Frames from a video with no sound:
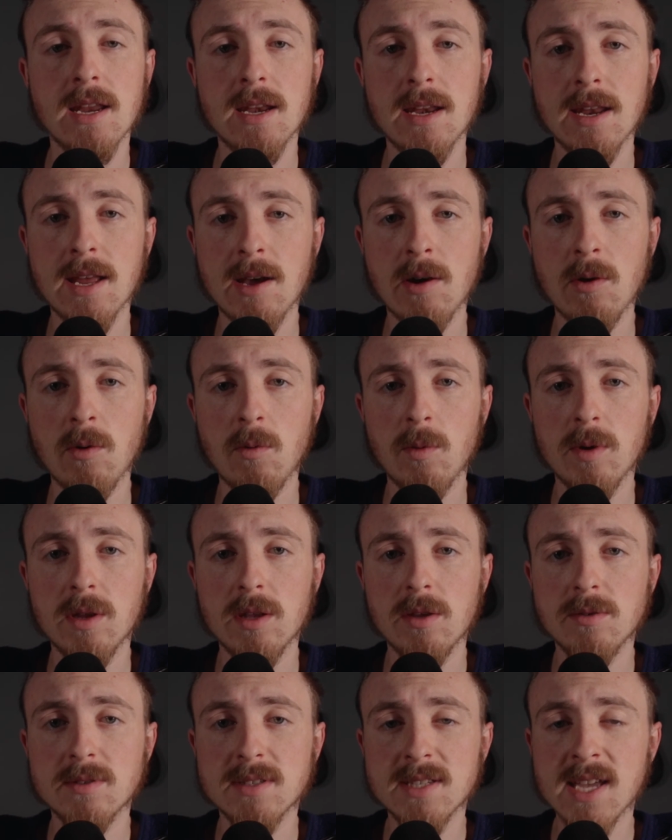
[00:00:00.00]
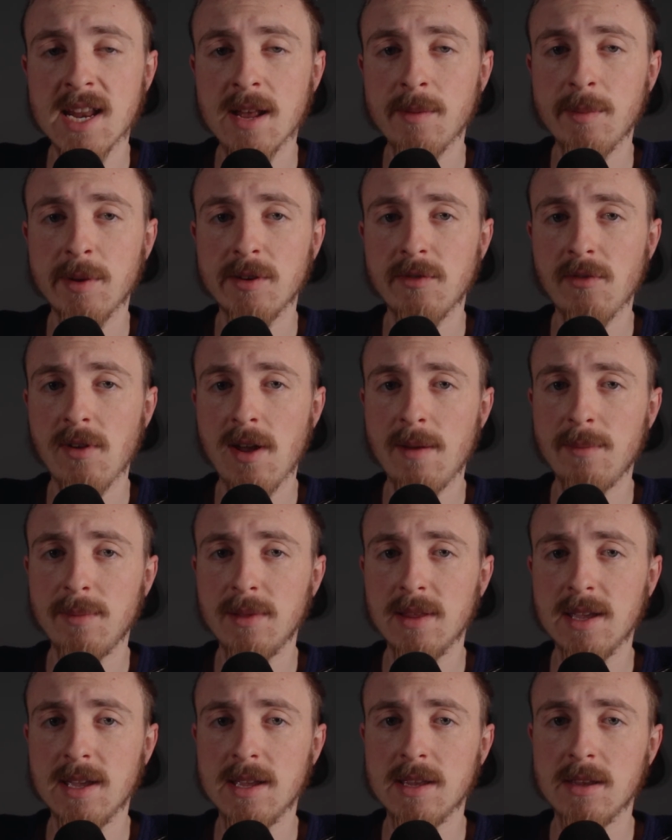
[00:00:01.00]
Now, when you set up a
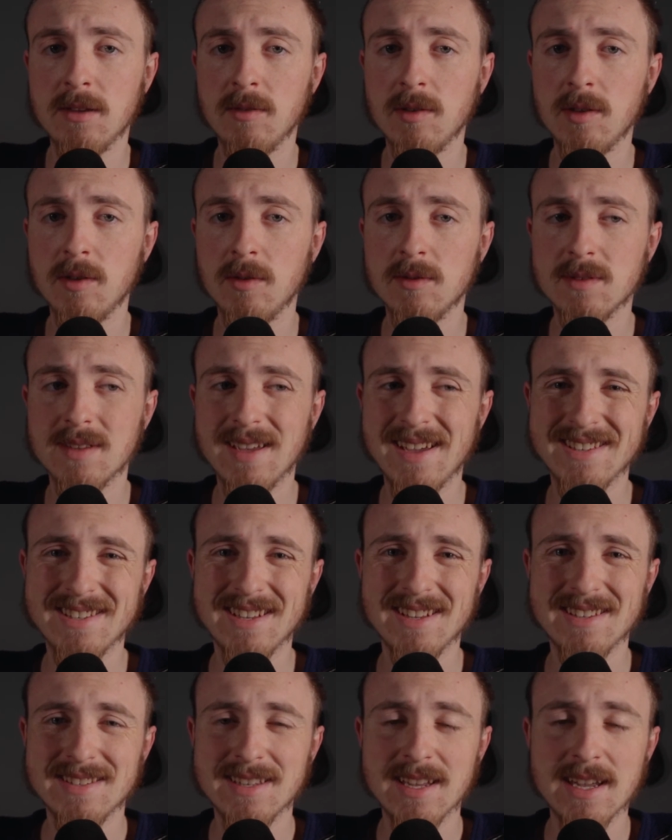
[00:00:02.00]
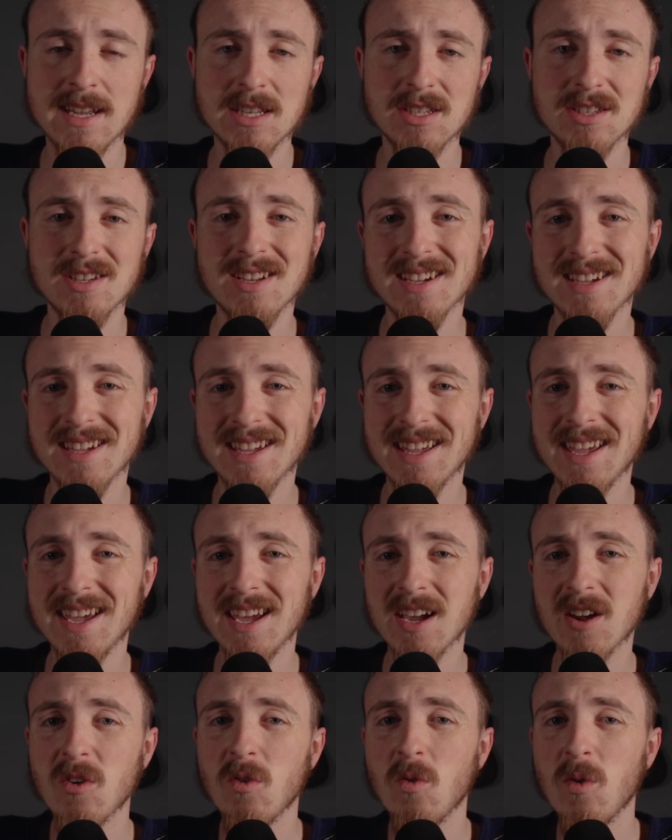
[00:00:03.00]
droplet and you use SSH, it can
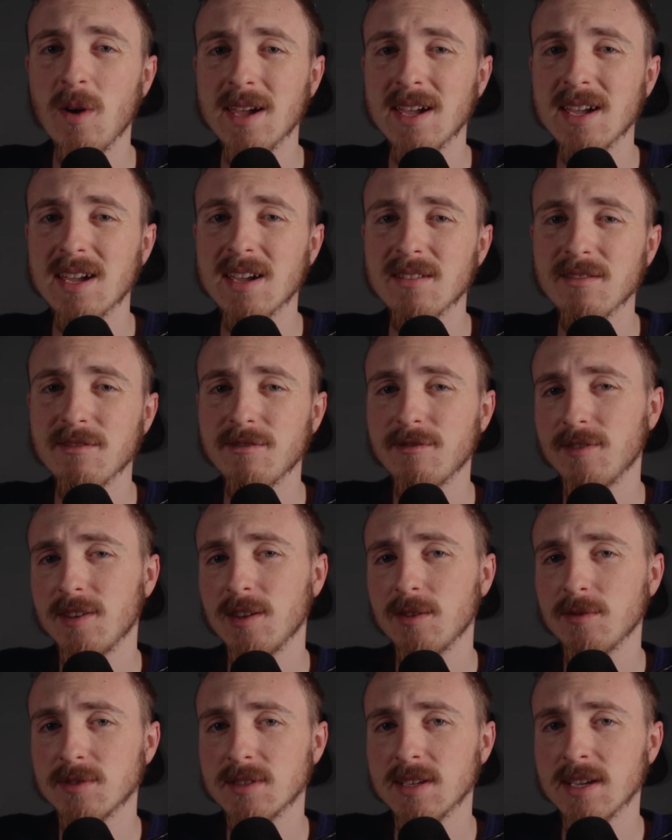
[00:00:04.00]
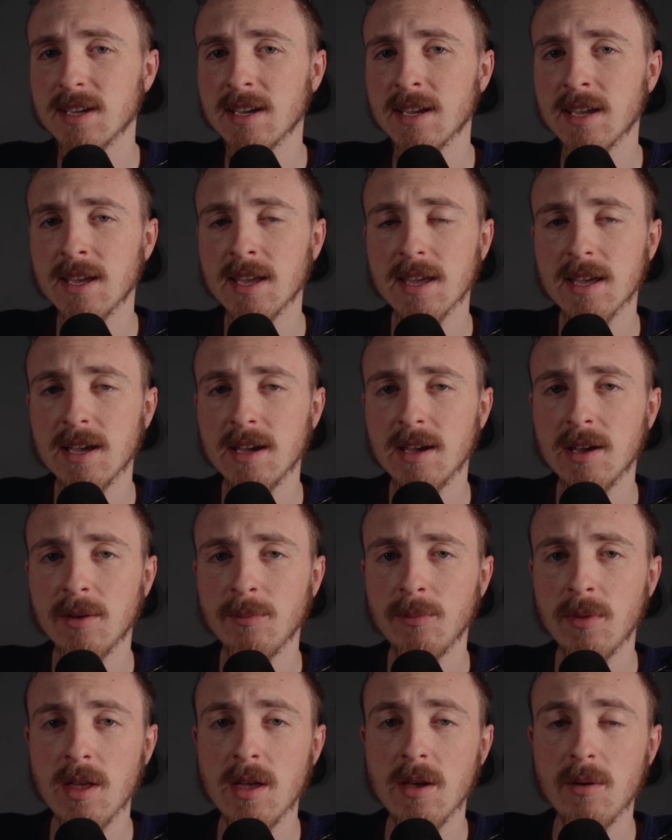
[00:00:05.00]
get quite confusing,
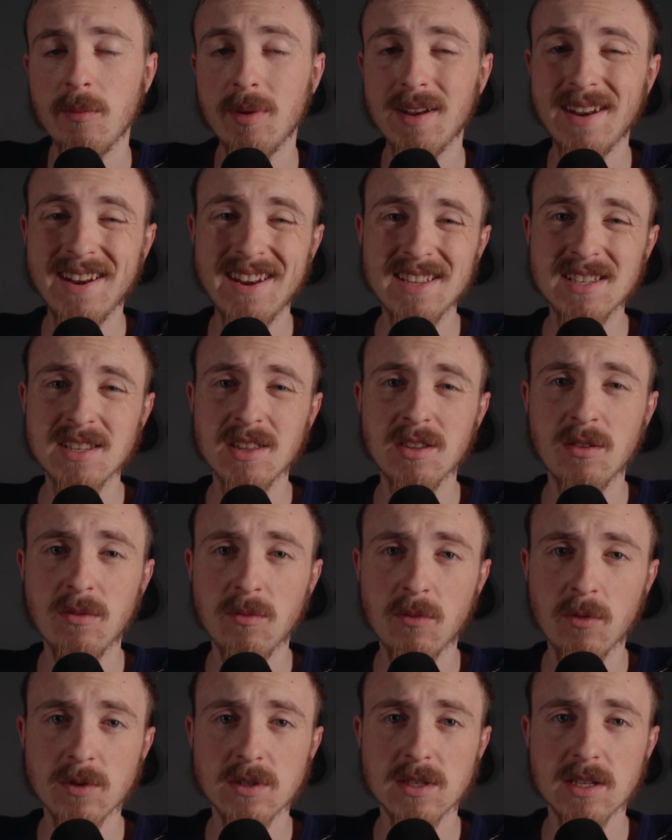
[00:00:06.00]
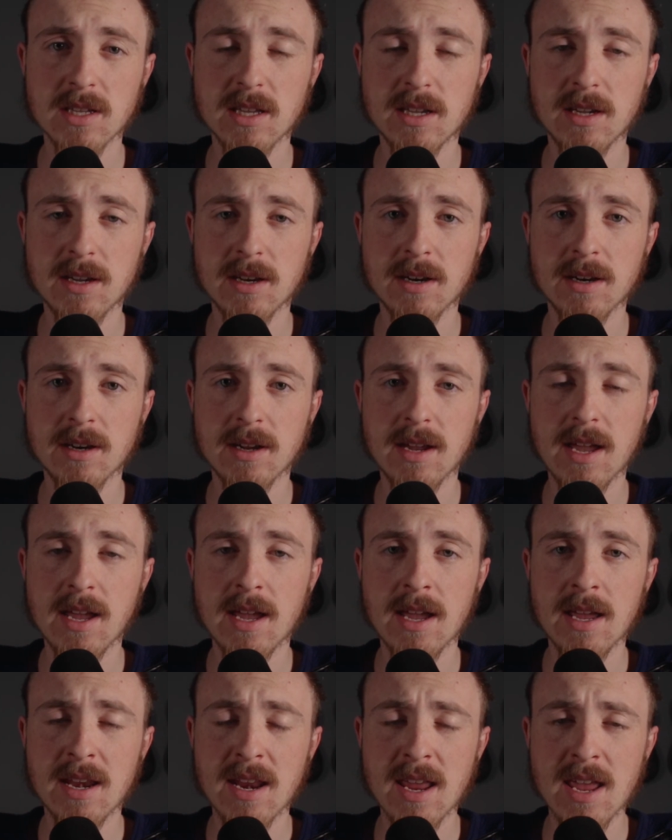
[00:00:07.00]
um, but it is a little more secure.
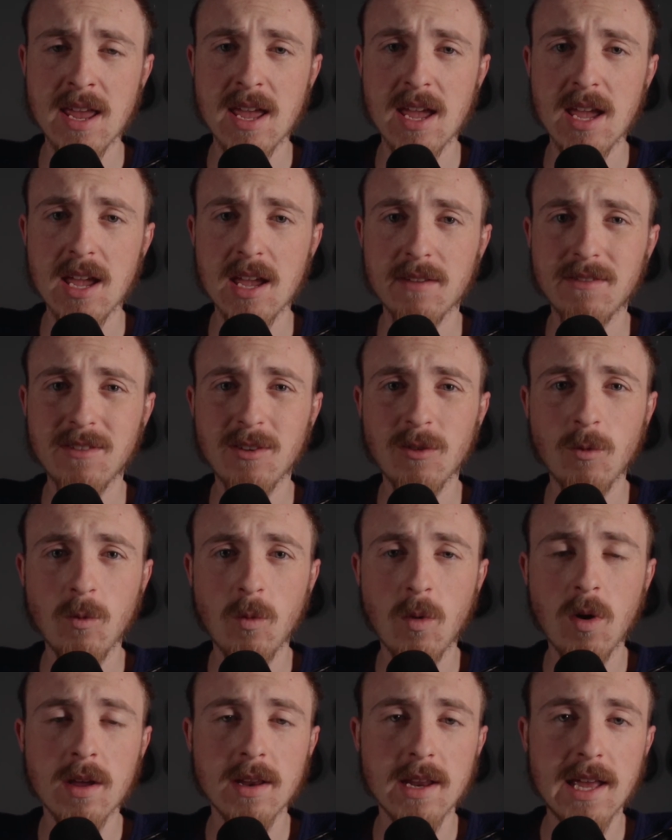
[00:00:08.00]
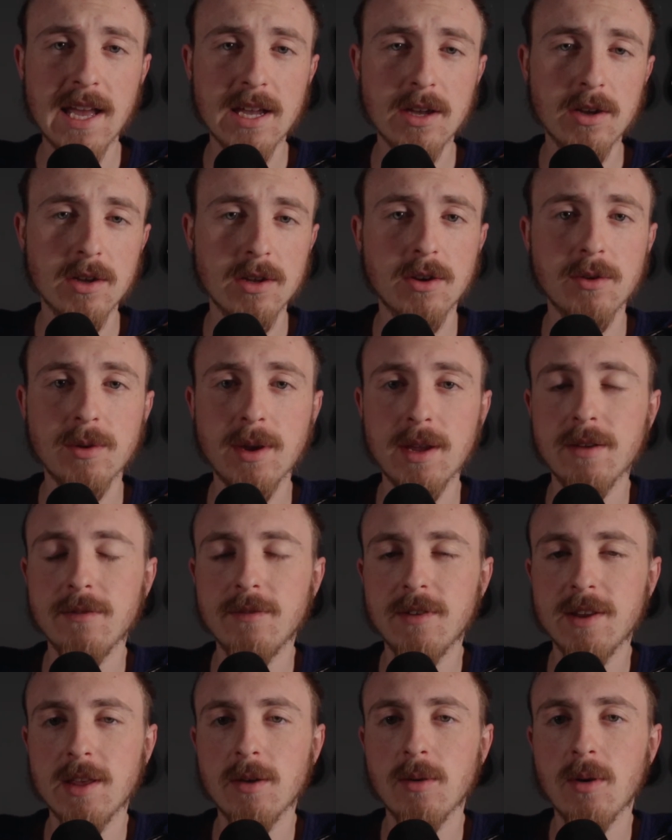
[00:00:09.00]
And if you want, I could create a
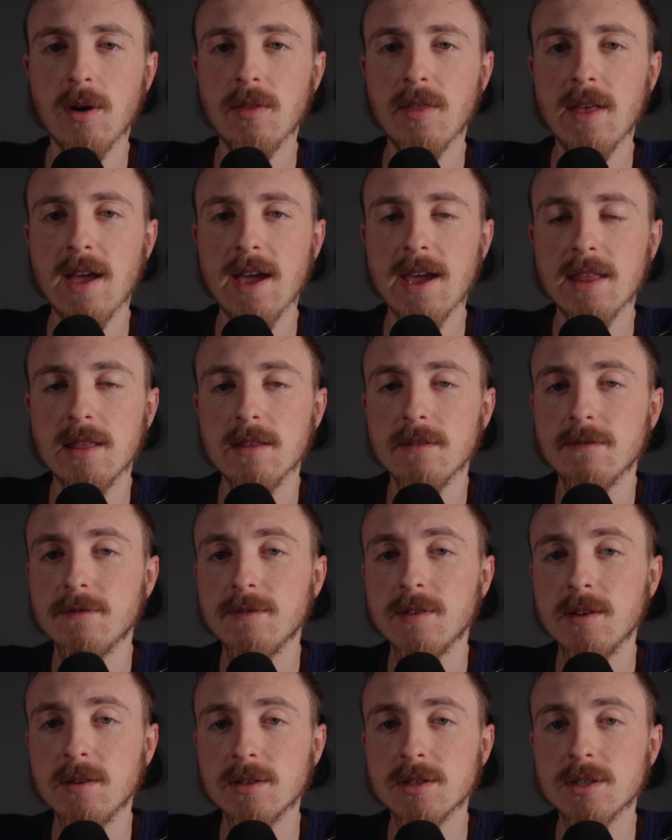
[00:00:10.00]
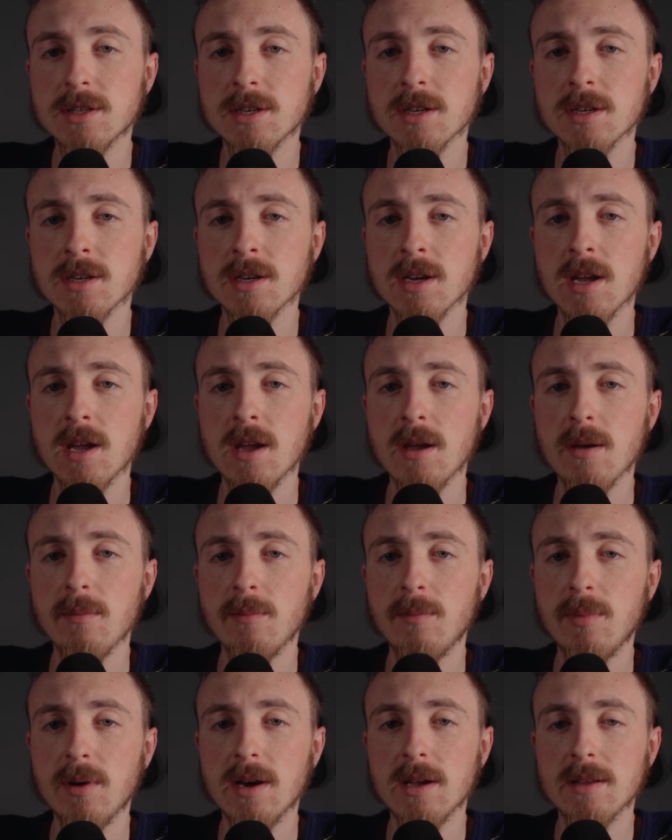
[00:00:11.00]
video on that in the future,
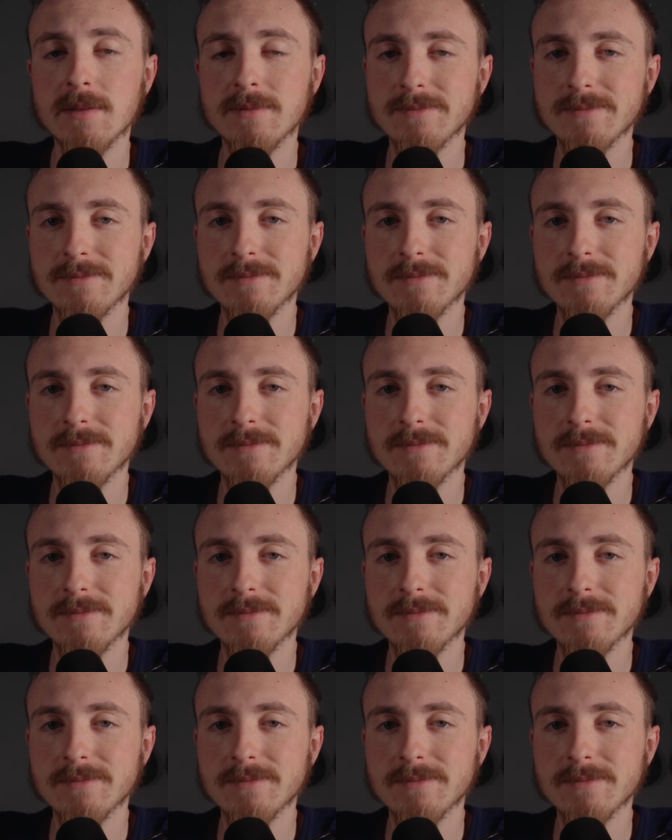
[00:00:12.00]
but